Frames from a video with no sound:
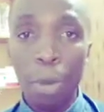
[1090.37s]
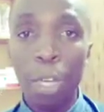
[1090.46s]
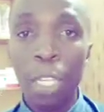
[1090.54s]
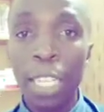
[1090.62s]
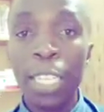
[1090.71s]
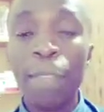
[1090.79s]

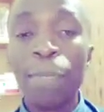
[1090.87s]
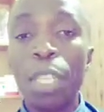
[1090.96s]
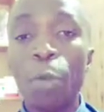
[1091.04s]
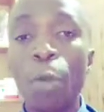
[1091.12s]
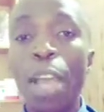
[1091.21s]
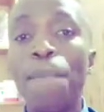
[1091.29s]
printed
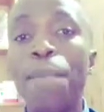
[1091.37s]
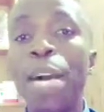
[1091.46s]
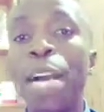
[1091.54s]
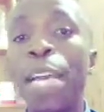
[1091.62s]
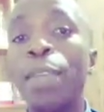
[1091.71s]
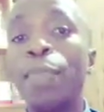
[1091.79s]

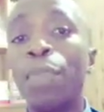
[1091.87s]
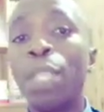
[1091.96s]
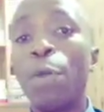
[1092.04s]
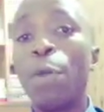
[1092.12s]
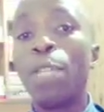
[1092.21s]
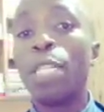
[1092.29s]
whereby
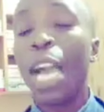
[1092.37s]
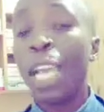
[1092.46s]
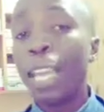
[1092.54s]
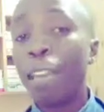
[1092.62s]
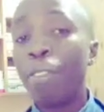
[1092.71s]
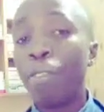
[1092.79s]
they will
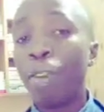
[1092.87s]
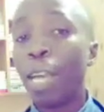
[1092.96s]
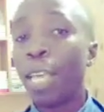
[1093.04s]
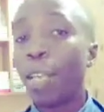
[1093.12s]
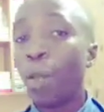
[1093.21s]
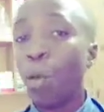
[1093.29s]

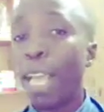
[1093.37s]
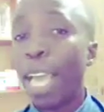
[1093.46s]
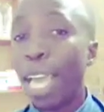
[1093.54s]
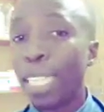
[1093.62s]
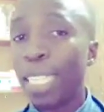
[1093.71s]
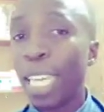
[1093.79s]
identify where
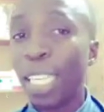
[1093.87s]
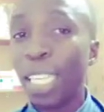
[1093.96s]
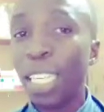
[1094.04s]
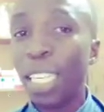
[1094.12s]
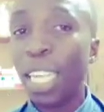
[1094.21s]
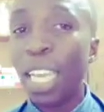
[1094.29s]

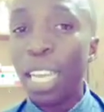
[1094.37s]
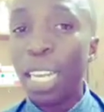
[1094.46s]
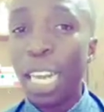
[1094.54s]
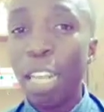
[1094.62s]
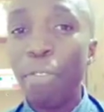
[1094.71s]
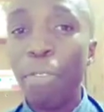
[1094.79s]
exactly
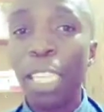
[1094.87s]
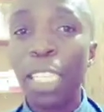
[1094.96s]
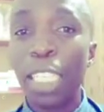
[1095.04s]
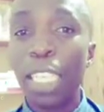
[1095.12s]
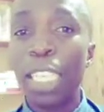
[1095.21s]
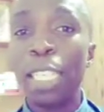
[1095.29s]
the
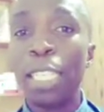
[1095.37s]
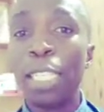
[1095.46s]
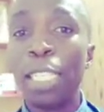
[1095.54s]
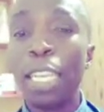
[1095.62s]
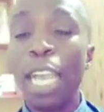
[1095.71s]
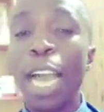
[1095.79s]
defect
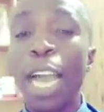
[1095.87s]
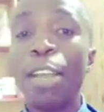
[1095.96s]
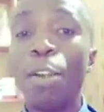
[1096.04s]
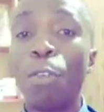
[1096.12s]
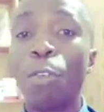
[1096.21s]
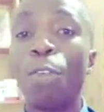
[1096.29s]
is, and
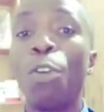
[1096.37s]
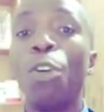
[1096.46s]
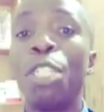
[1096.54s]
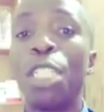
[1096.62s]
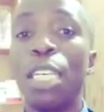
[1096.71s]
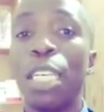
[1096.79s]
then of
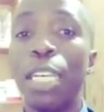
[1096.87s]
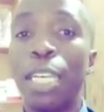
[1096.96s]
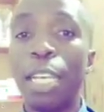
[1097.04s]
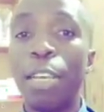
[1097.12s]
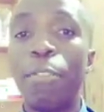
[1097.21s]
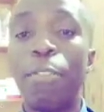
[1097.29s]
course
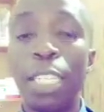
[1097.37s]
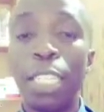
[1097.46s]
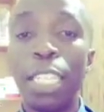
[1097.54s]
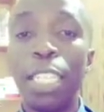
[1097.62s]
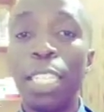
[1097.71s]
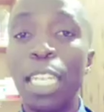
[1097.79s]
the
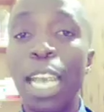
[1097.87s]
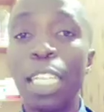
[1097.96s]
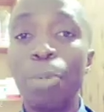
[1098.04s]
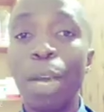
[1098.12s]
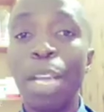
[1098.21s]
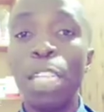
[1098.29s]
fertility
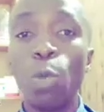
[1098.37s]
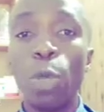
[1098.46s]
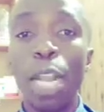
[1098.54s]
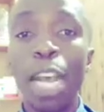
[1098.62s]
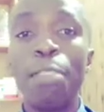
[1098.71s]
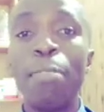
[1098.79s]
experts
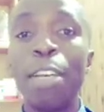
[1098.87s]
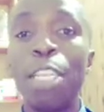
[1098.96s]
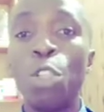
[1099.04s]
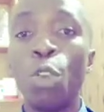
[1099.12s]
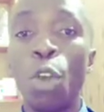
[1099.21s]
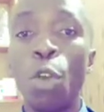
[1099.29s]
will
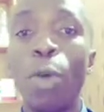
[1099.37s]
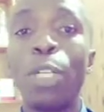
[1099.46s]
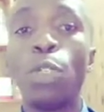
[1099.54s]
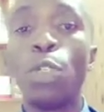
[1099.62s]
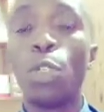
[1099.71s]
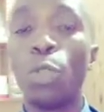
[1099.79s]
advise you on
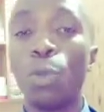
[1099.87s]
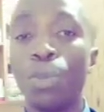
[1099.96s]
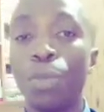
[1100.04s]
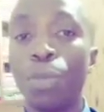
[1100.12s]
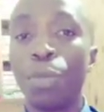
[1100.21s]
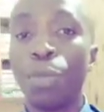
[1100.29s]
what to do.